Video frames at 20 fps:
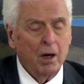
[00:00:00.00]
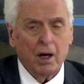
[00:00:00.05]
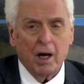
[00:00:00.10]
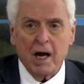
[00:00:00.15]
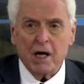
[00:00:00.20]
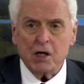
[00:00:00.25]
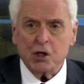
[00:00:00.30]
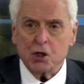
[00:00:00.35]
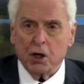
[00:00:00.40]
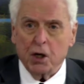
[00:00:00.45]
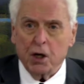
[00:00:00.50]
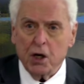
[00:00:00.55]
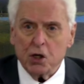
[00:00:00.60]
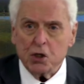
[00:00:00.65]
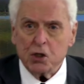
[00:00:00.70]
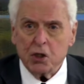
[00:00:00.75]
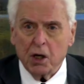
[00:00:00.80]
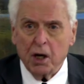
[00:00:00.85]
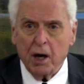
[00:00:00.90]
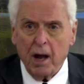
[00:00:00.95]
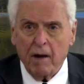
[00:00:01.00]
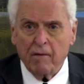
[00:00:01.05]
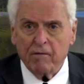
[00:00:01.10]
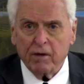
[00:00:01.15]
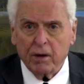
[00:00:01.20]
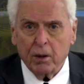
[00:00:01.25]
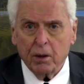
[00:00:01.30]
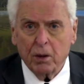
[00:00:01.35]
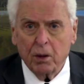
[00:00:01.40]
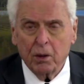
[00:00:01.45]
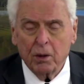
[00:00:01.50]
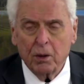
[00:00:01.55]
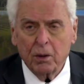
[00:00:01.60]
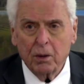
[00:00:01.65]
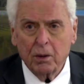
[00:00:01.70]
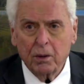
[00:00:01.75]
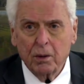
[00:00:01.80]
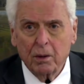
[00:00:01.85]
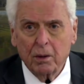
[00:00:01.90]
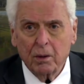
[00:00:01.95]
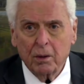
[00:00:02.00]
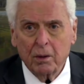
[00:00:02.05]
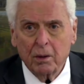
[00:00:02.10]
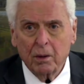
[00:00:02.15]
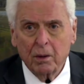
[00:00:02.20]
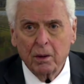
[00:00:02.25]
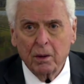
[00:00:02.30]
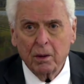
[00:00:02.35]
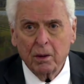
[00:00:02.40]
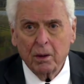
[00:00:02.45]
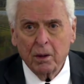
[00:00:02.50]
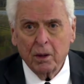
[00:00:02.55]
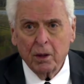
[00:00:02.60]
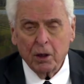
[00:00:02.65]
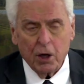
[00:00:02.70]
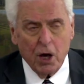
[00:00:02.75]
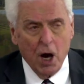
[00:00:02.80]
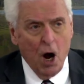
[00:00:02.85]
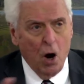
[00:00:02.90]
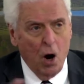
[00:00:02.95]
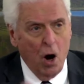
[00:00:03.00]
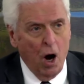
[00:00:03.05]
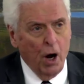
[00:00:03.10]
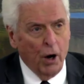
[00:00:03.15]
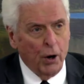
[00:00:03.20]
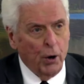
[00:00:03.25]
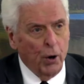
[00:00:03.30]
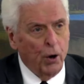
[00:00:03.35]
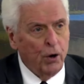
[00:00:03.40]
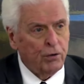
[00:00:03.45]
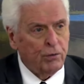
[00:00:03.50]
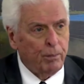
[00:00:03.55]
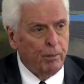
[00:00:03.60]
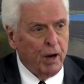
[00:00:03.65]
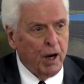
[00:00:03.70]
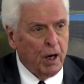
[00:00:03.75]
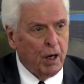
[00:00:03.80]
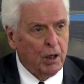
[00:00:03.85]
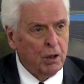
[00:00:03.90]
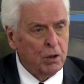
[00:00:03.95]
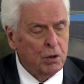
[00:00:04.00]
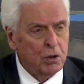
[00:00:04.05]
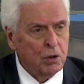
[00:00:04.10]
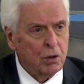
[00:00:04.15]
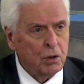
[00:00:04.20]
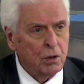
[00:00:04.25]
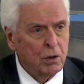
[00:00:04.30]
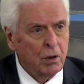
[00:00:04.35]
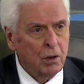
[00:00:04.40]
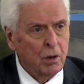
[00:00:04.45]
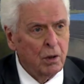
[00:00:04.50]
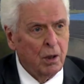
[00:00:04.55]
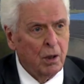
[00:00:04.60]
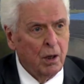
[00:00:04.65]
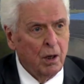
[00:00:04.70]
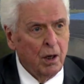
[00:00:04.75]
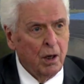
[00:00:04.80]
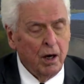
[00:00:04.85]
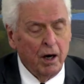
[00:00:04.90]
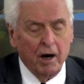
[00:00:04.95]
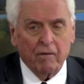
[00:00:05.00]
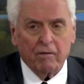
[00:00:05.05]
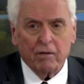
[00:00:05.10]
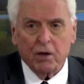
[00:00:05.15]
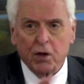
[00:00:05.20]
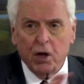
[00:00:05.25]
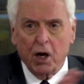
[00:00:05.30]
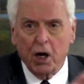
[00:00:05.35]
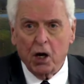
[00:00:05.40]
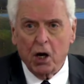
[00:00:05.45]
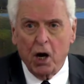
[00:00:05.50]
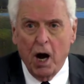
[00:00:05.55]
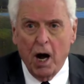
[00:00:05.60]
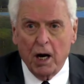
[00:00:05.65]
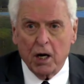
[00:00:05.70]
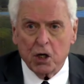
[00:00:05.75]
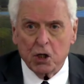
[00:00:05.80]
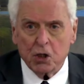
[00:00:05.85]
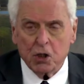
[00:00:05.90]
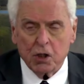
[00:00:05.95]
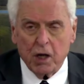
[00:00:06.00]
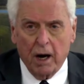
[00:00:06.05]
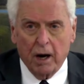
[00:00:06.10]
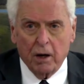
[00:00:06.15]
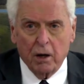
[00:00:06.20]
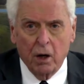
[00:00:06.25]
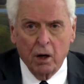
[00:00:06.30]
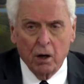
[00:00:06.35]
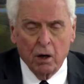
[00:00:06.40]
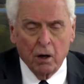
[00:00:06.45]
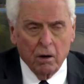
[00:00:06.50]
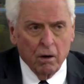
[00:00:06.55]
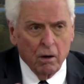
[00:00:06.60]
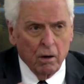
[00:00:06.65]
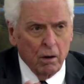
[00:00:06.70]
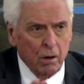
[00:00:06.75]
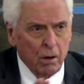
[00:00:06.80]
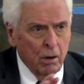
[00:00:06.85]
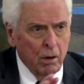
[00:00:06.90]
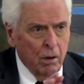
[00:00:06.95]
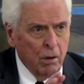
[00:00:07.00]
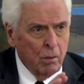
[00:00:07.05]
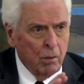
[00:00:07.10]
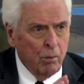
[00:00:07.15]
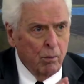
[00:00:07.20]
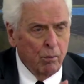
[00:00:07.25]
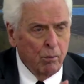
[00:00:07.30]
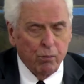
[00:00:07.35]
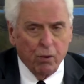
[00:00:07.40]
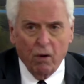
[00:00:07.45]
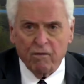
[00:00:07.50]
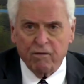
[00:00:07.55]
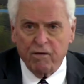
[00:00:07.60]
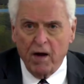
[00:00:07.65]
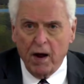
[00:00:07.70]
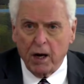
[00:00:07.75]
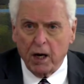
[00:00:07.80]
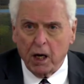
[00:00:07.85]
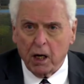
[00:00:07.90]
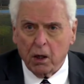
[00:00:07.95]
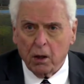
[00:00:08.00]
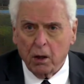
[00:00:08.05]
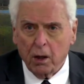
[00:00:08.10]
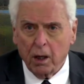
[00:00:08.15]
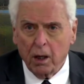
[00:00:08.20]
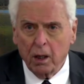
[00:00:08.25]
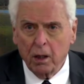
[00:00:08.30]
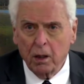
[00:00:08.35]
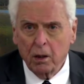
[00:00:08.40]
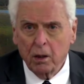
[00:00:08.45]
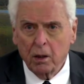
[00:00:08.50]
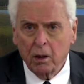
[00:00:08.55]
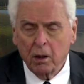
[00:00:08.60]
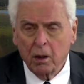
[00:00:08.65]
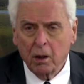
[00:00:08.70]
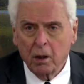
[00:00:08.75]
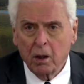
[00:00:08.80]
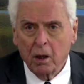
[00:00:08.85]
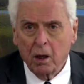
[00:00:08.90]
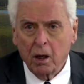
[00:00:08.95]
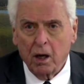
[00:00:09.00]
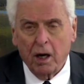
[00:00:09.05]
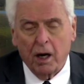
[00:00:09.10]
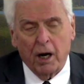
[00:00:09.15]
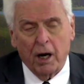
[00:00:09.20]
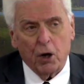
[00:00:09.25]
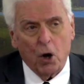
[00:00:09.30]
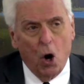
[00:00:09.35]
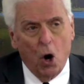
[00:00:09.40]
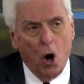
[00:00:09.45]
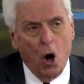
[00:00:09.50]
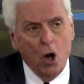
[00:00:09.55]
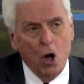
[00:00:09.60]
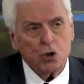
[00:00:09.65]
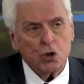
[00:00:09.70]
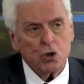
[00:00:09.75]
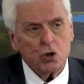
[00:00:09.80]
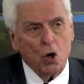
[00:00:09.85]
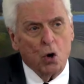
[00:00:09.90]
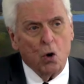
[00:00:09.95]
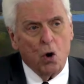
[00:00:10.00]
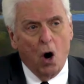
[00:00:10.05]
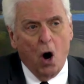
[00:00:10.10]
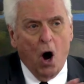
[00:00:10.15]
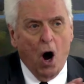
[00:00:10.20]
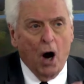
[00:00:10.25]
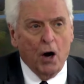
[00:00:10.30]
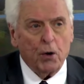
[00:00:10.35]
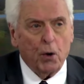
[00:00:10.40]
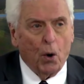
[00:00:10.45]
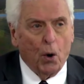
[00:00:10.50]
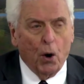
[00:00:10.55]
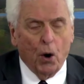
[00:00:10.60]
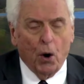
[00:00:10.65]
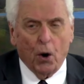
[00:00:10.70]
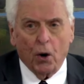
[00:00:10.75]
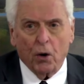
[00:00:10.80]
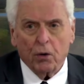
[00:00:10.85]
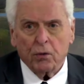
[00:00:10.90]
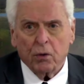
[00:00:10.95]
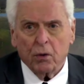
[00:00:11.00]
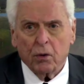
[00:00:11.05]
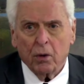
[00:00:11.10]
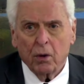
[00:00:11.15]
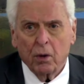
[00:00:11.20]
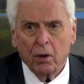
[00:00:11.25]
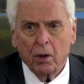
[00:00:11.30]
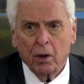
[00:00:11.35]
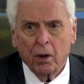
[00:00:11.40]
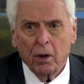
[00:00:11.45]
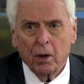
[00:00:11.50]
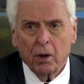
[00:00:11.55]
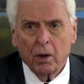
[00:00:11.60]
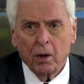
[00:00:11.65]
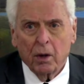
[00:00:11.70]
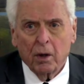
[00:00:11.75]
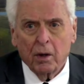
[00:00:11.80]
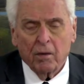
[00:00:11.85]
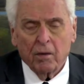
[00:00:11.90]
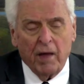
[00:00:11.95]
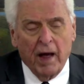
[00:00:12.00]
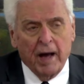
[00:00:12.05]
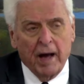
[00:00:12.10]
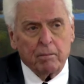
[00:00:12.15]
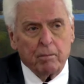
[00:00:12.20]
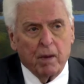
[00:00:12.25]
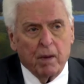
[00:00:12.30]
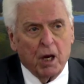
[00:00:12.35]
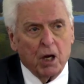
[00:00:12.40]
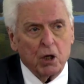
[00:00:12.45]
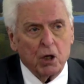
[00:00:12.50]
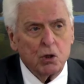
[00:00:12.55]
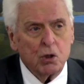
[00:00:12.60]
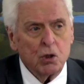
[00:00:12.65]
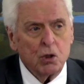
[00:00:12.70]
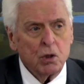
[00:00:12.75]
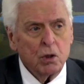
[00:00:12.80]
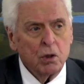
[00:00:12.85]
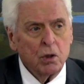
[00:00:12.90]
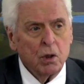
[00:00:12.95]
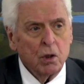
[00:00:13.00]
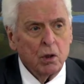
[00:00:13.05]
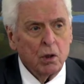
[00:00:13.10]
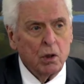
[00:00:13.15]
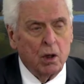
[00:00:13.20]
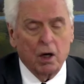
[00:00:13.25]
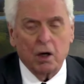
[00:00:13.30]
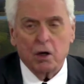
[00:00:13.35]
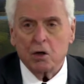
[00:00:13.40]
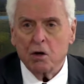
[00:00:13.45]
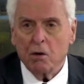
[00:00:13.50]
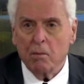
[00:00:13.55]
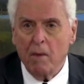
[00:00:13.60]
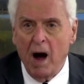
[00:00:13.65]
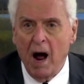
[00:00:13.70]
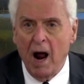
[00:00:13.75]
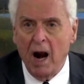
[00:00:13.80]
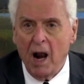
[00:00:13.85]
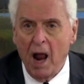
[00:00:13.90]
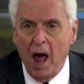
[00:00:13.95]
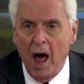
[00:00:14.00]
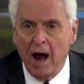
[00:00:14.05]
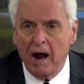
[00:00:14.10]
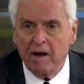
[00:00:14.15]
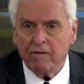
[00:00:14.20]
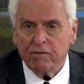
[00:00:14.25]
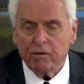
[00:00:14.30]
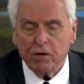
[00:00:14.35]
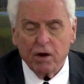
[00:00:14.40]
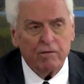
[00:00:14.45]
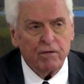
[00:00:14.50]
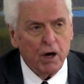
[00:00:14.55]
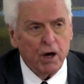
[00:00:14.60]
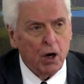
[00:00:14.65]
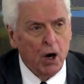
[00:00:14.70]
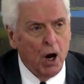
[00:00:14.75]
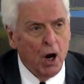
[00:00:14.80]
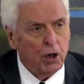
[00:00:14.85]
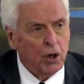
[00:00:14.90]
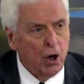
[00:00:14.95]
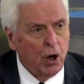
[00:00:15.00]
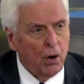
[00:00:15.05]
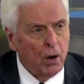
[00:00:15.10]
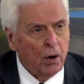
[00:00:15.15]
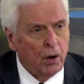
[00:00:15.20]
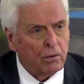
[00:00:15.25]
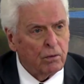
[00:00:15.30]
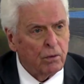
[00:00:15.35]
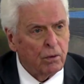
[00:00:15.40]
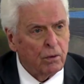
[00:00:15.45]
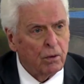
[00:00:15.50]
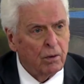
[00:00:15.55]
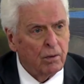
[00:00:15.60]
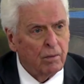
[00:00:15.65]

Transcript: as it is in heaven. Now, on earth means everything God has said prophetically, and also on earth, that means into my life living on the earth.